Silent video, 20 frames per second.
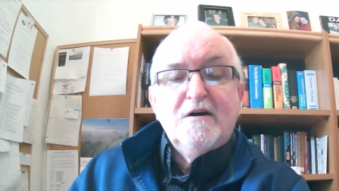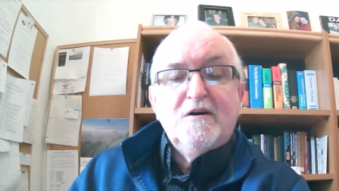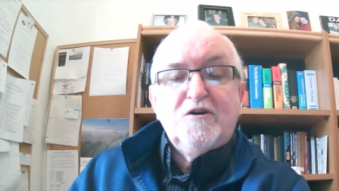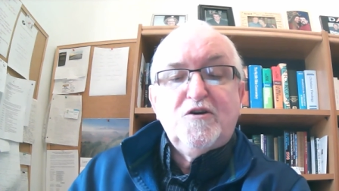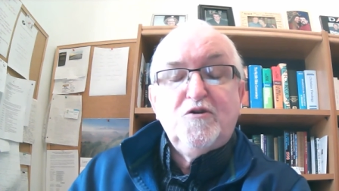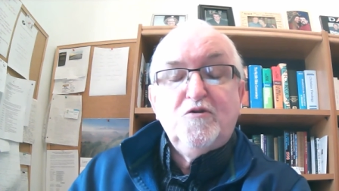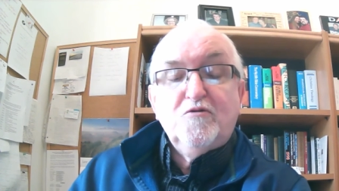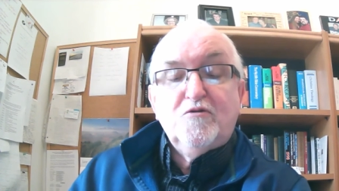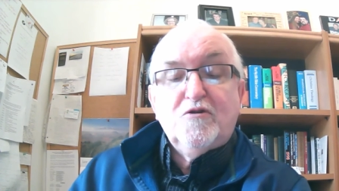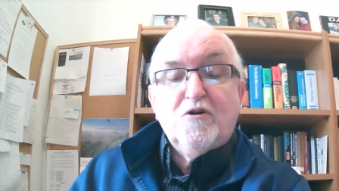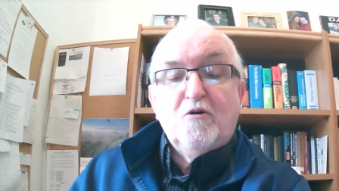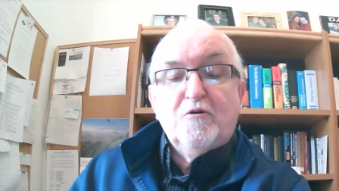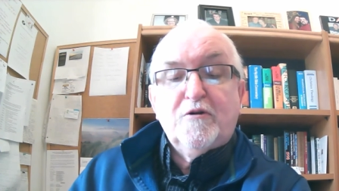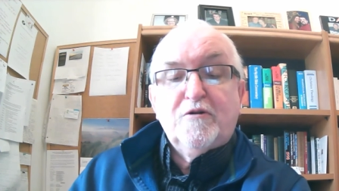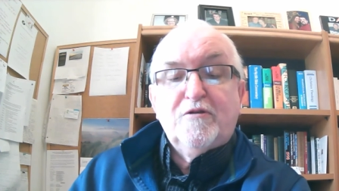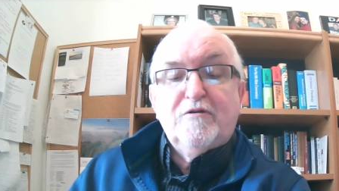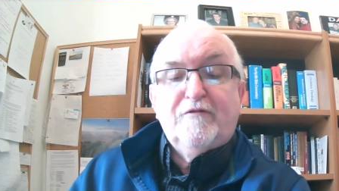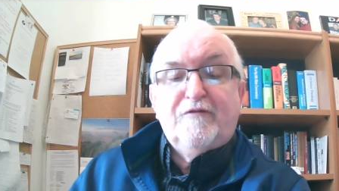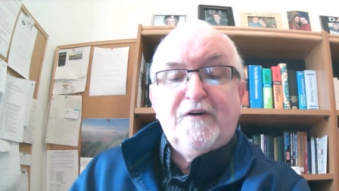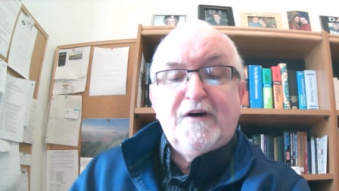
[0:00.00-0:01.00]
You go to
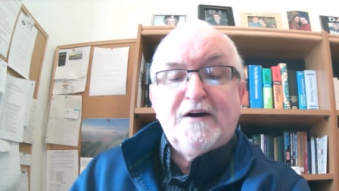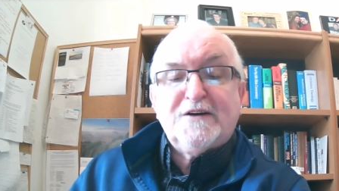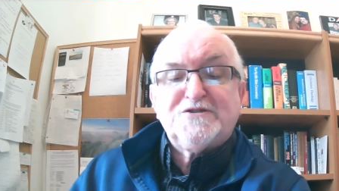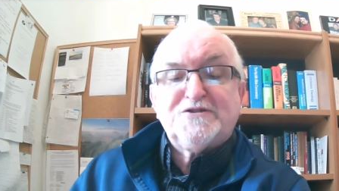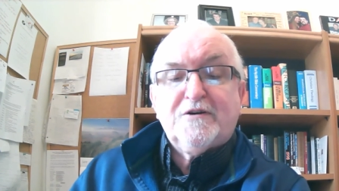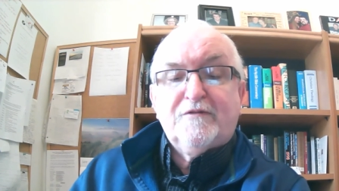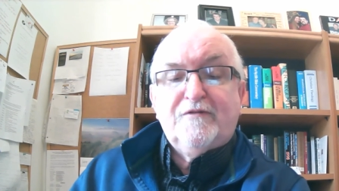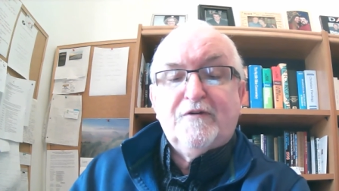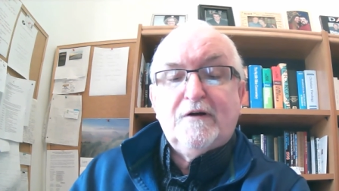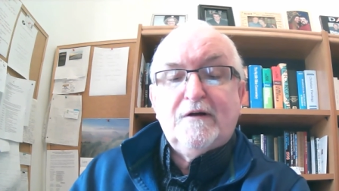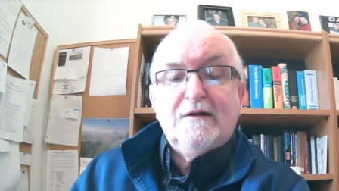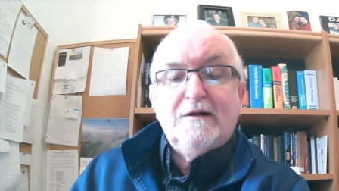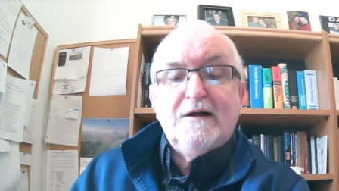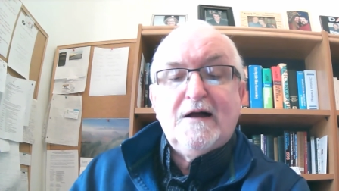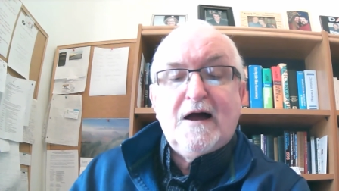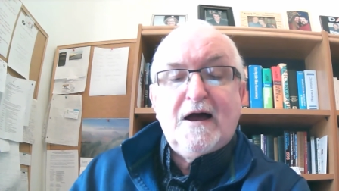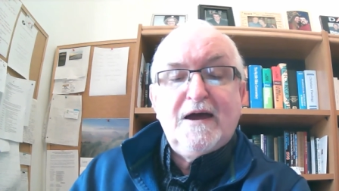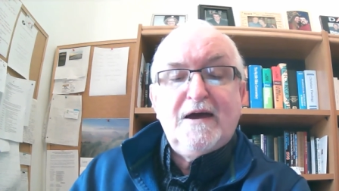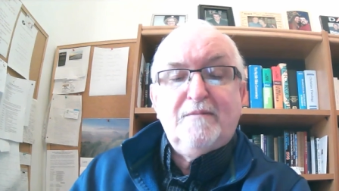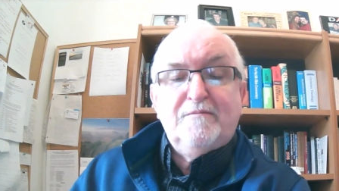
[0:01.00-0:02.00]
the festival,
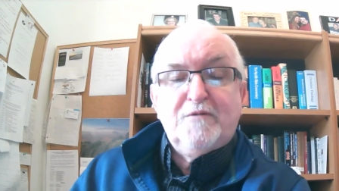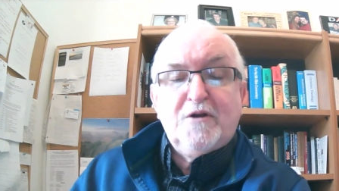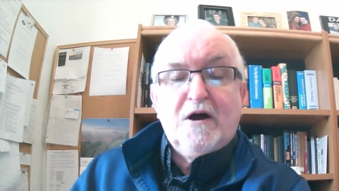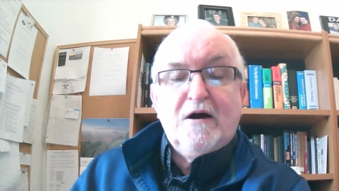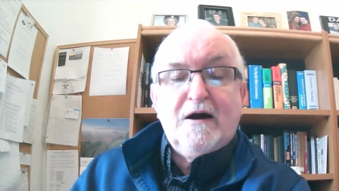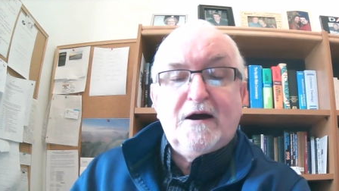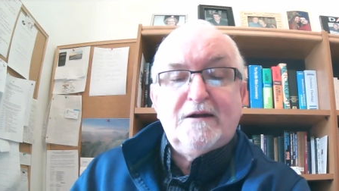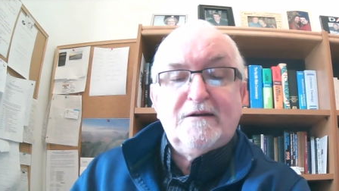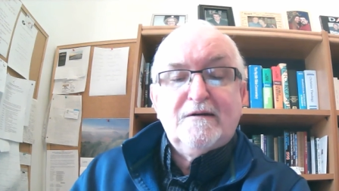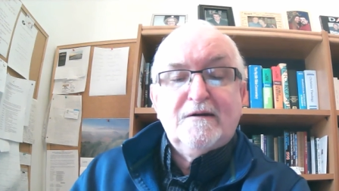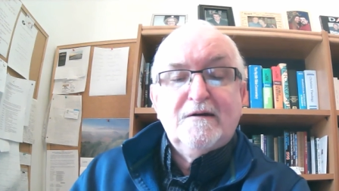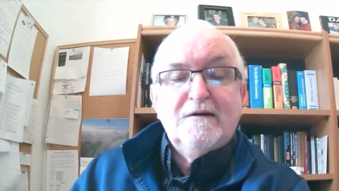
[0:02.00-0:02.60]
I am not.